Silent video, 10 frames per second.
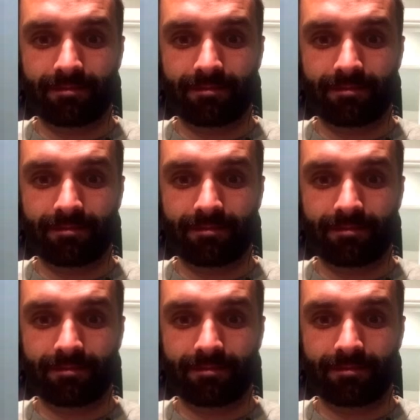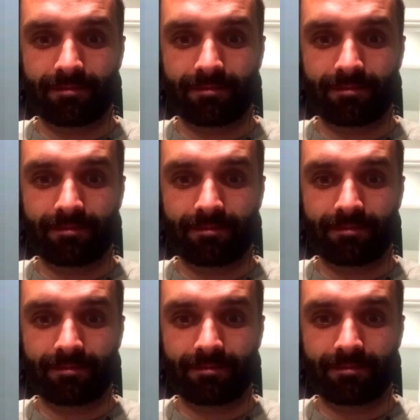
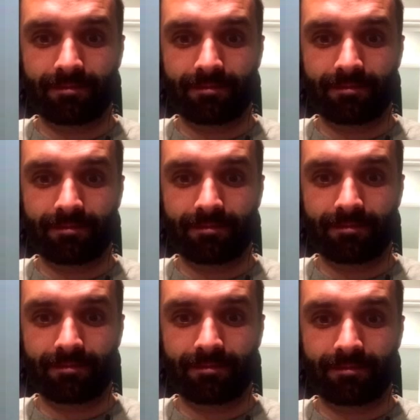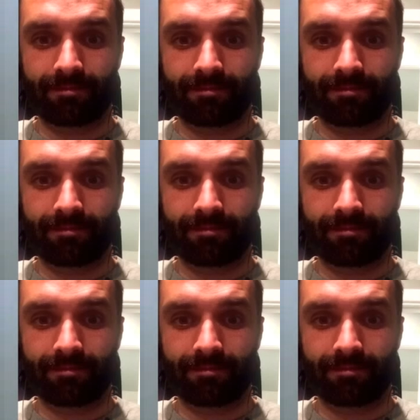
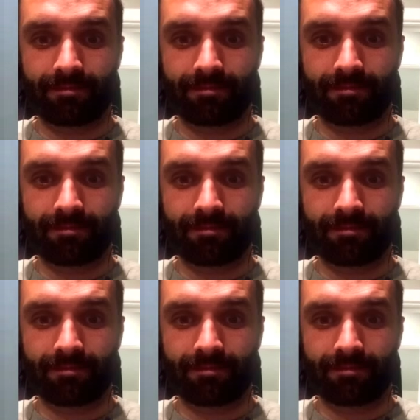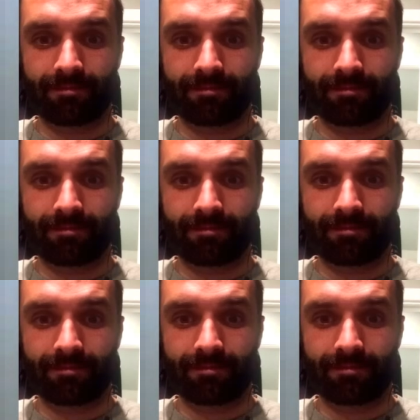
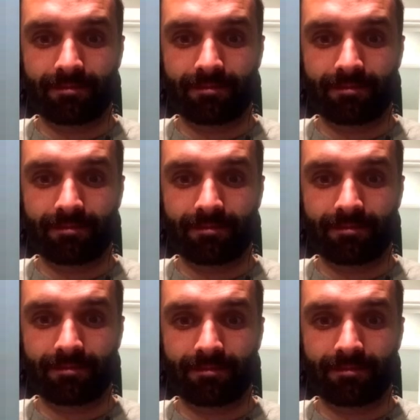No words are spoken by the person on screen.